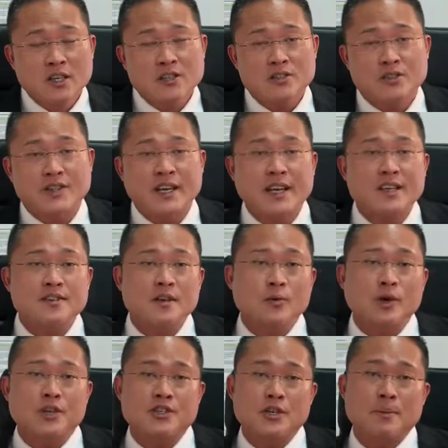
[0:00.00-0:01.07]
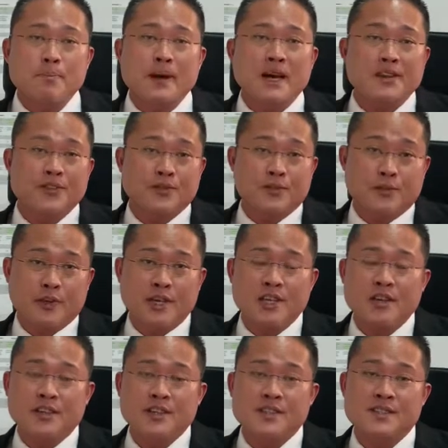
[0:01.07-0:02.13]
So thanks for watching part
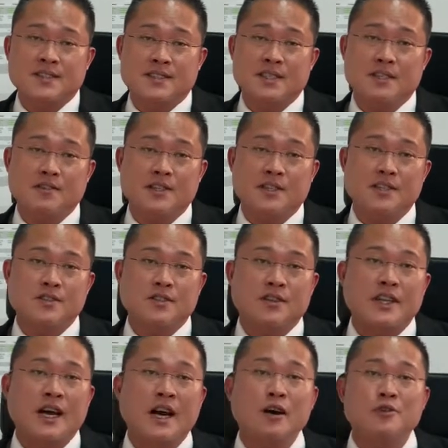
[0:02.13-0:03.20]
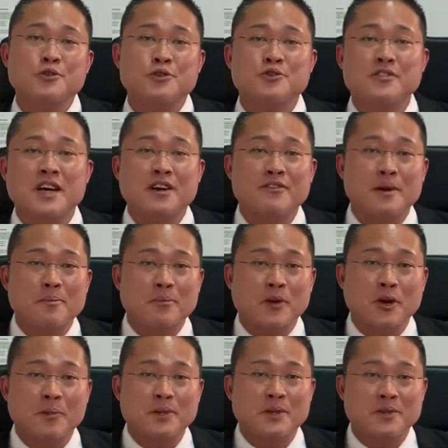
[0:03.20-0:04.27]
3 on this series on how to draft
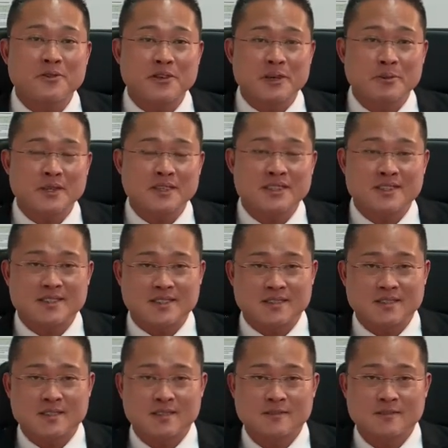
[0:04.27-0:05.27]
employment agreements.